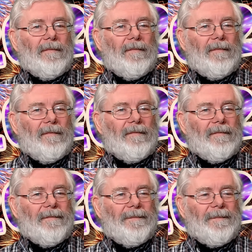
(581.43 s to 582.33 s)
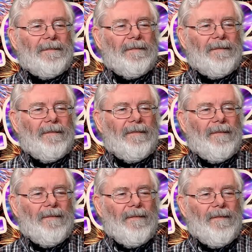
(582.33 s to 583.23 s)

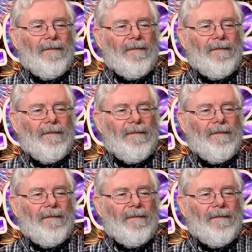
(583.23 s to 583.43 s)
No one is speaking in this clip.